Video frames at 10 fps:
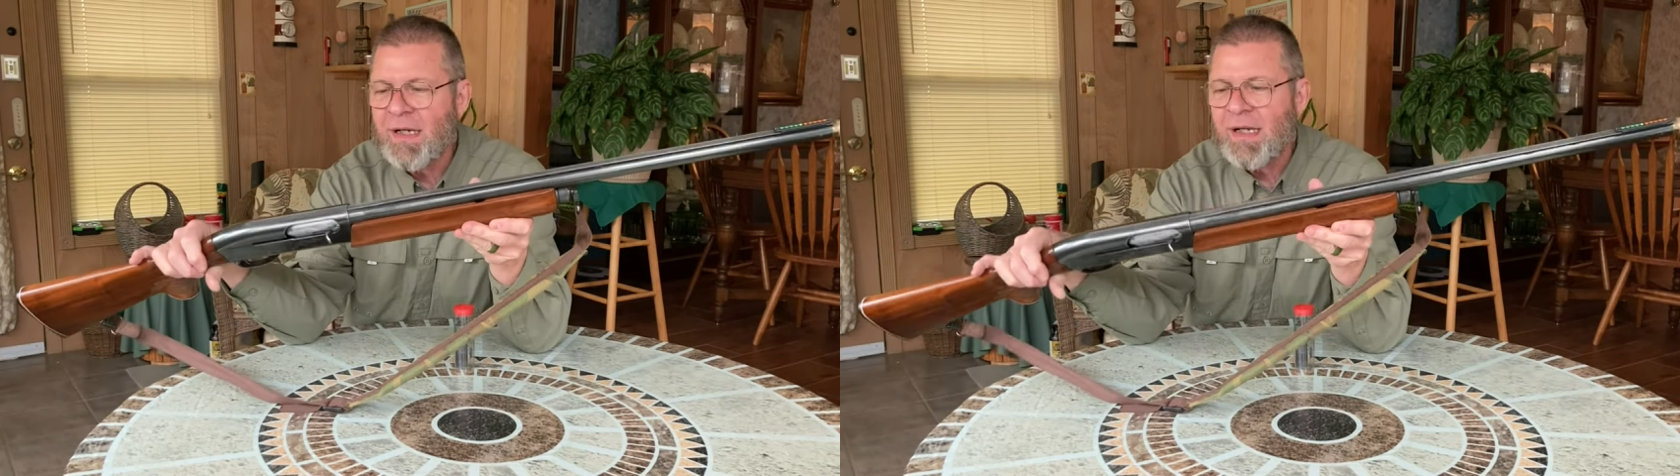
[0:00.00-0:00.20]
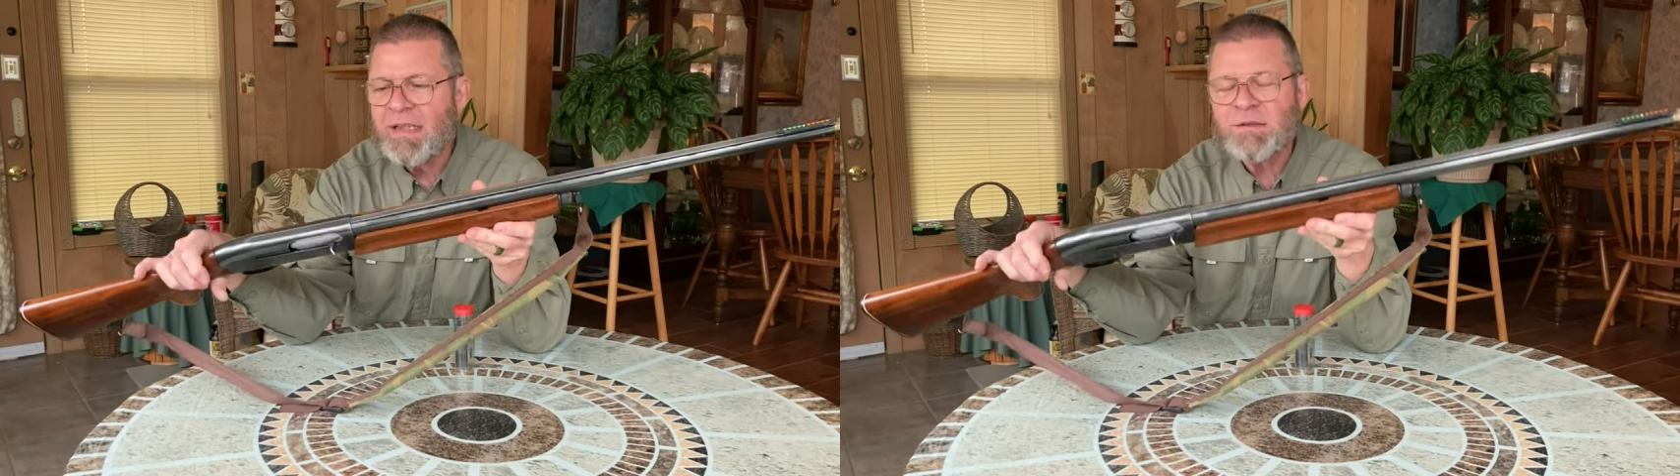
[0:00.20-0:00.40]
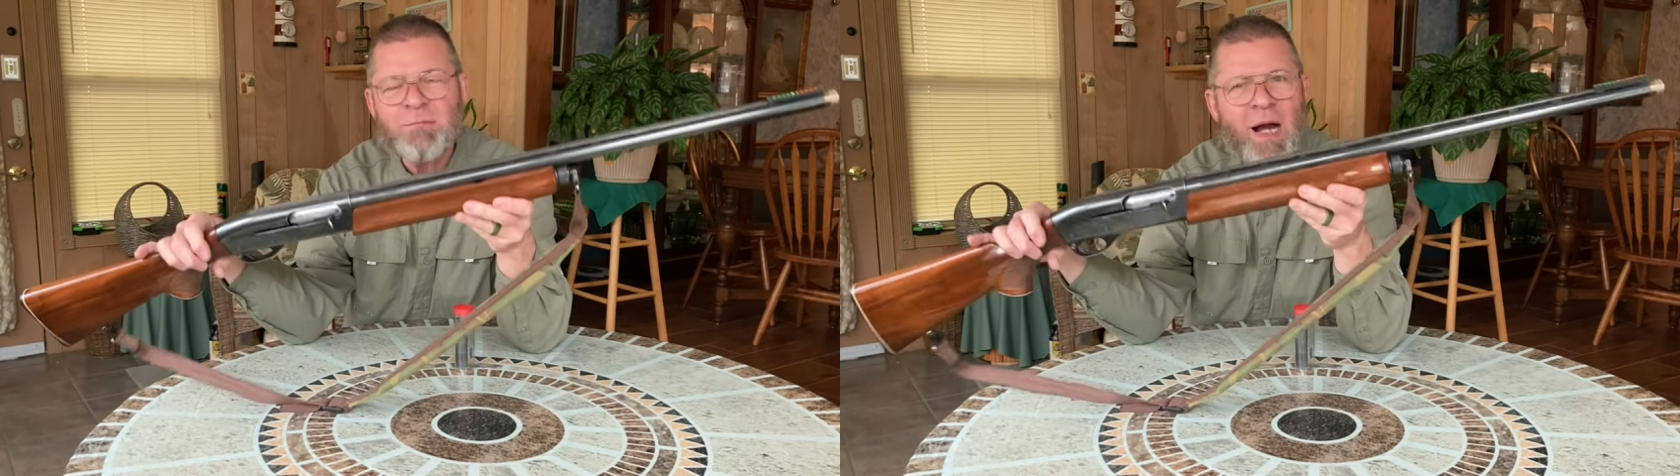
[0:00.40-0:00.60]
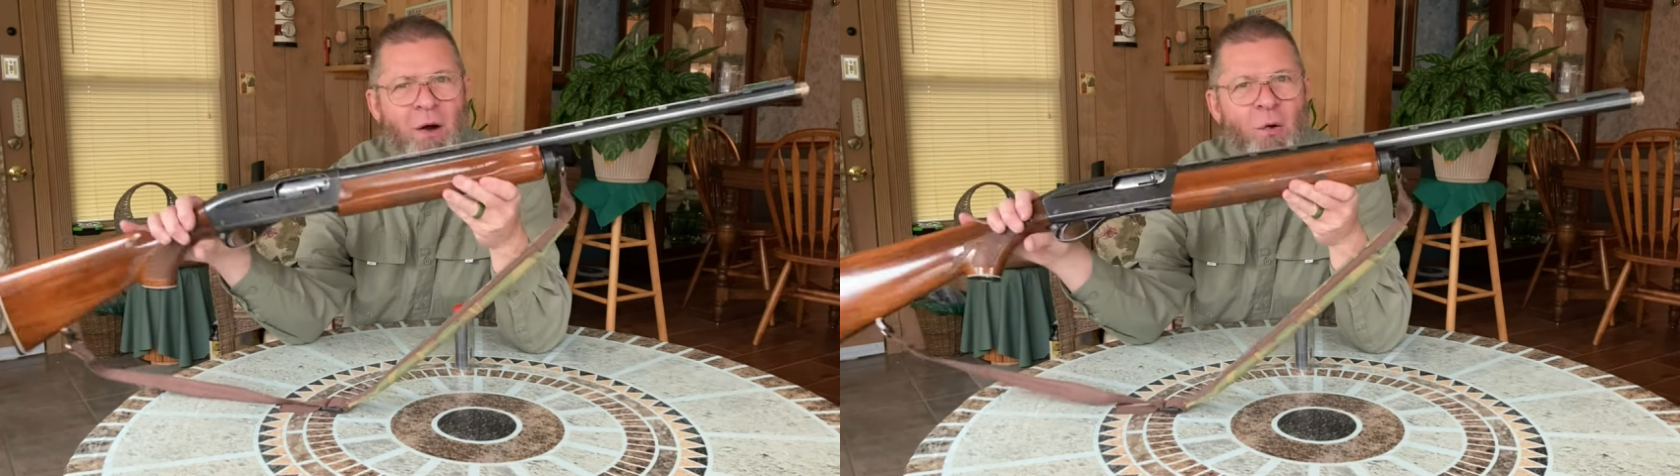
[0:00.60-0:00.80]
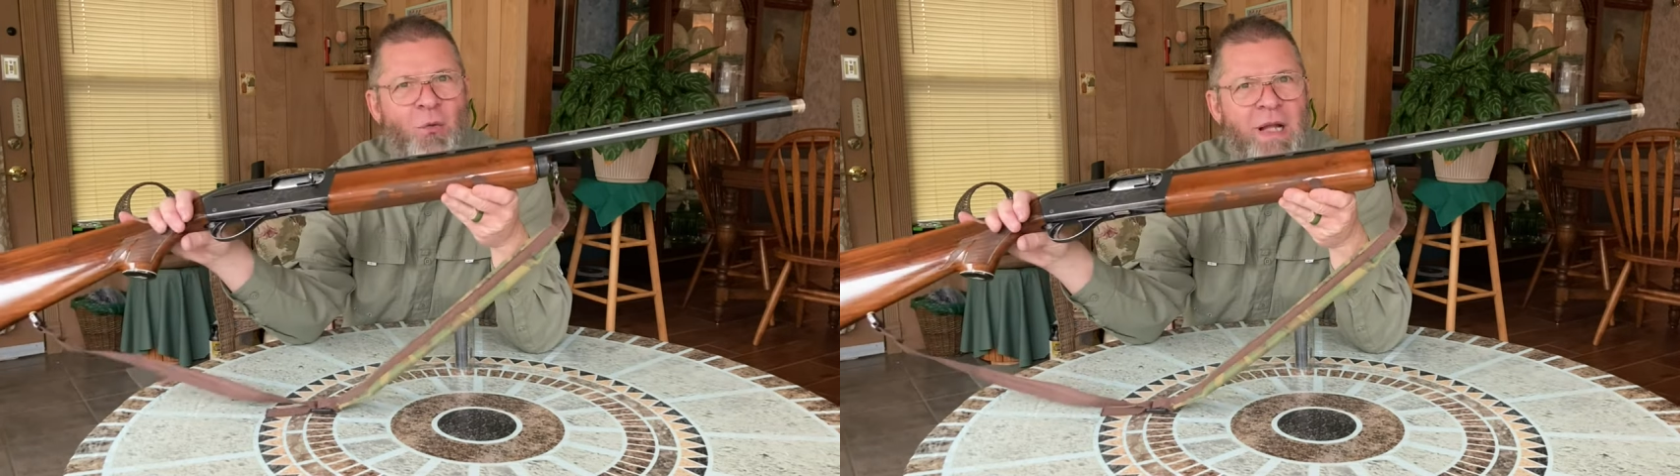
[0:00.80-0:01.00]
It's my
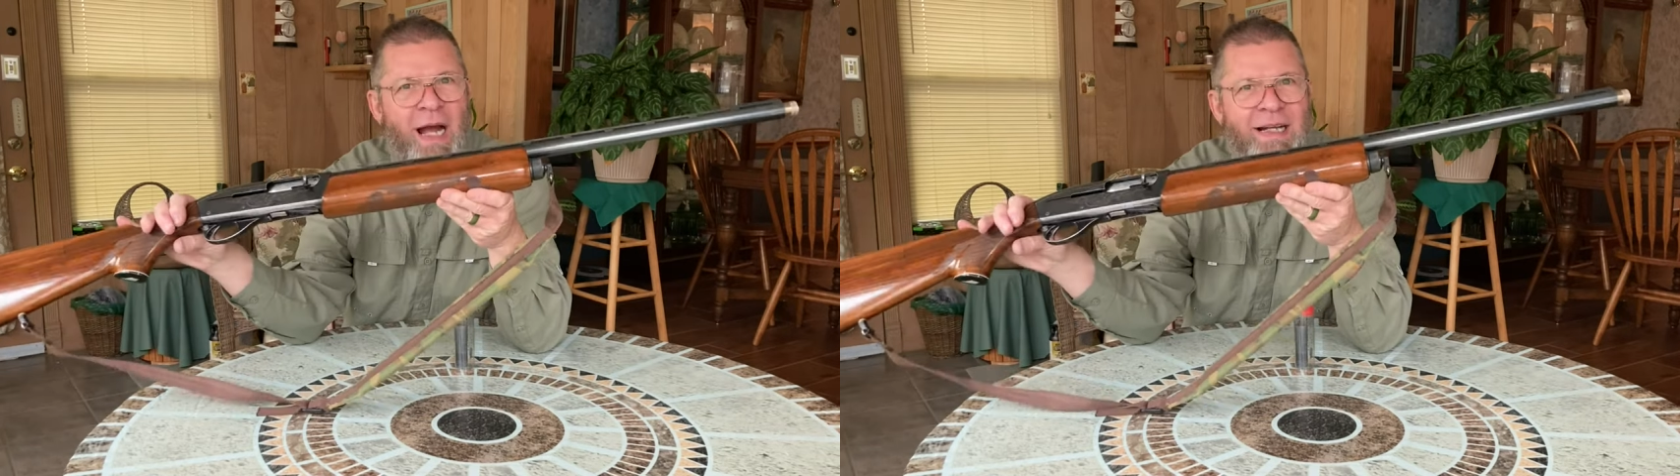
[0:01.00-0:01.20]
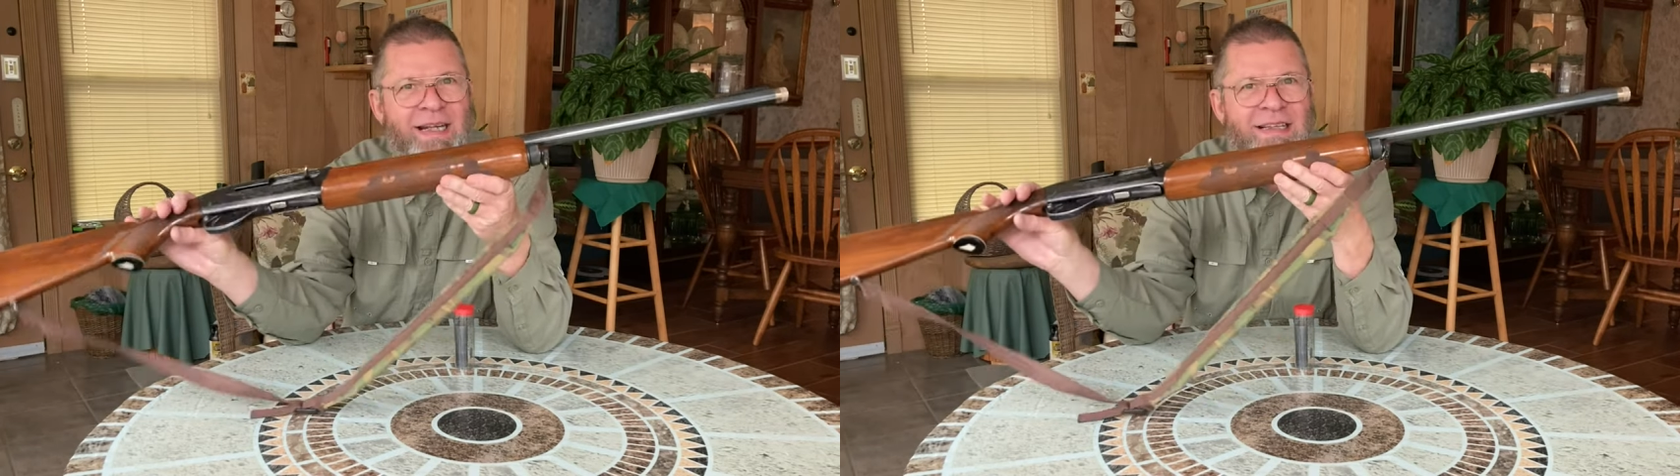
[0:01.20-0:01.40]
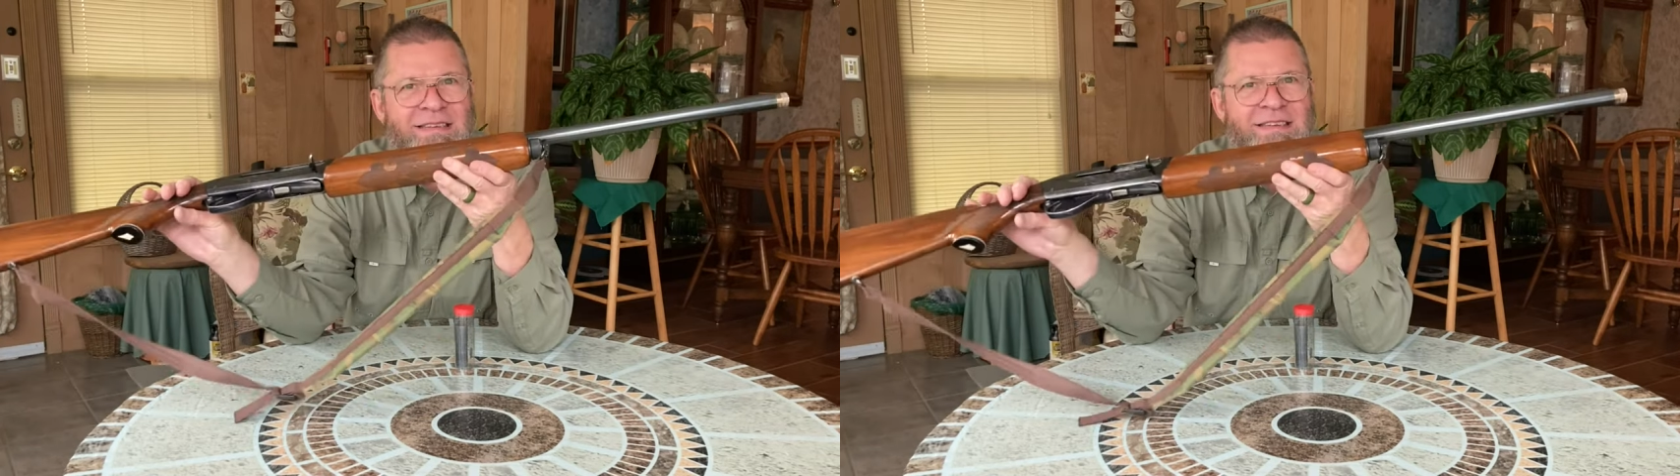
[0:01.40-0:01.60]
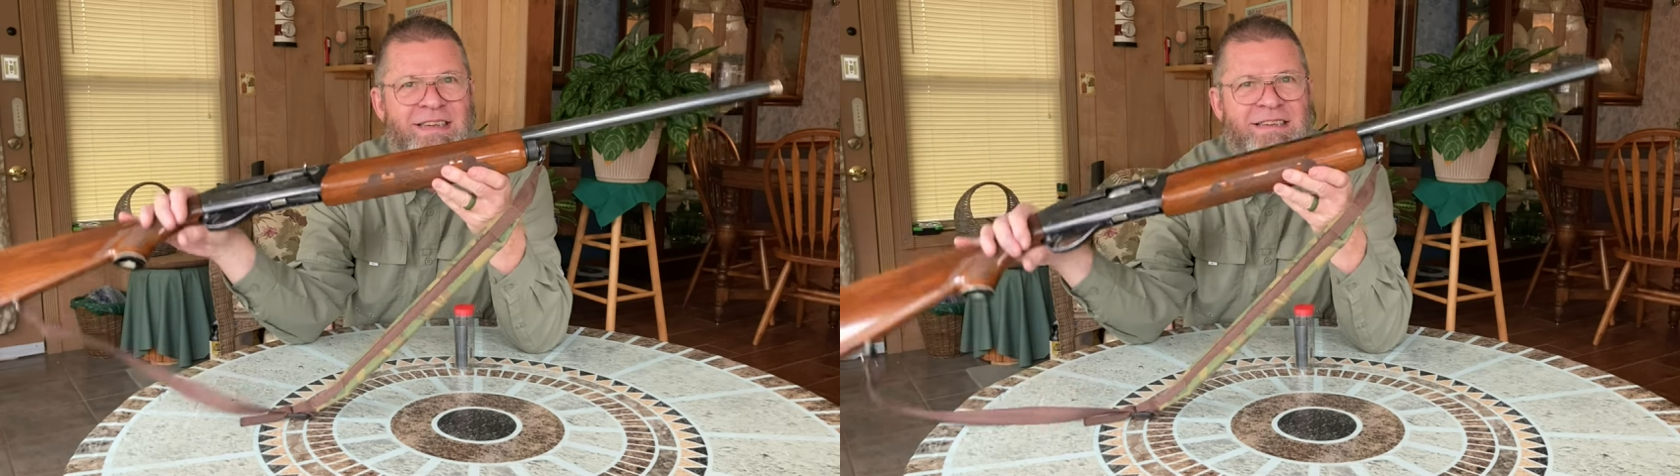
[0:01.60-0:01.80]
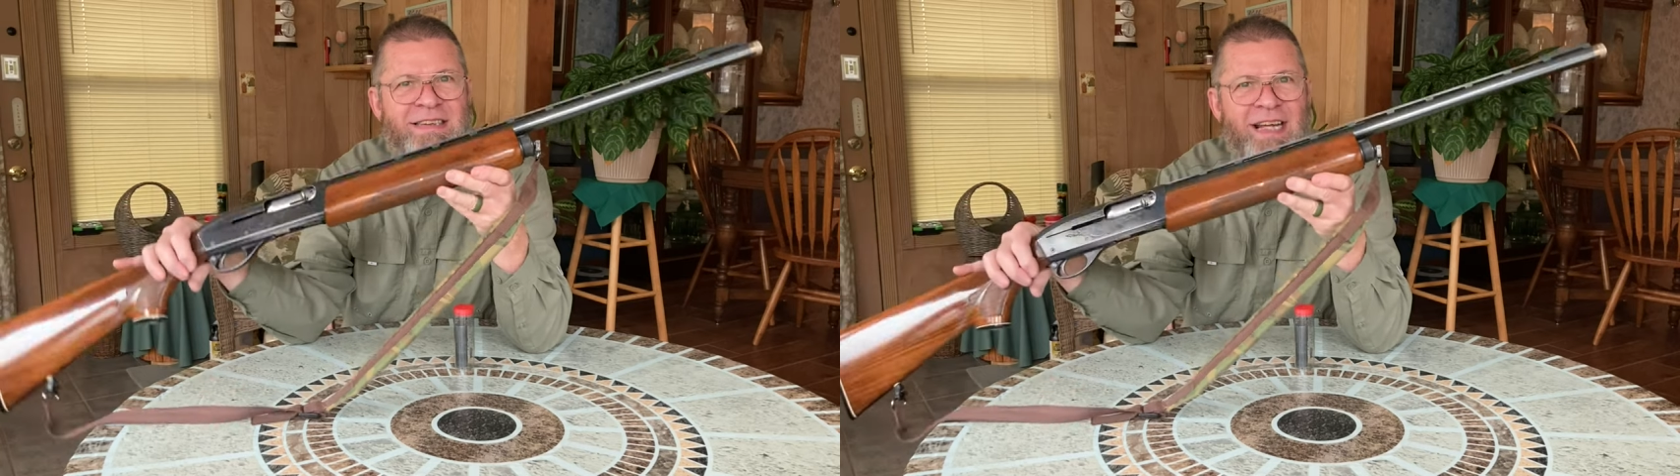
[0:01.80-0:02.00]
old nineteen
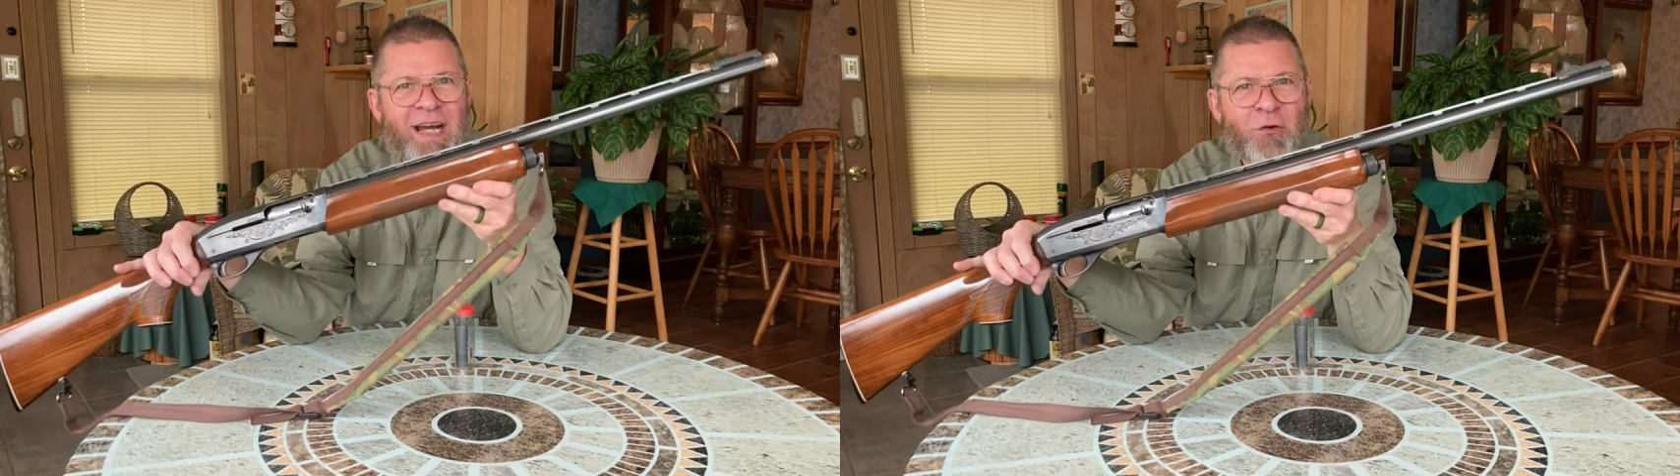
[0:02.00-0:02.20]
sixty-eight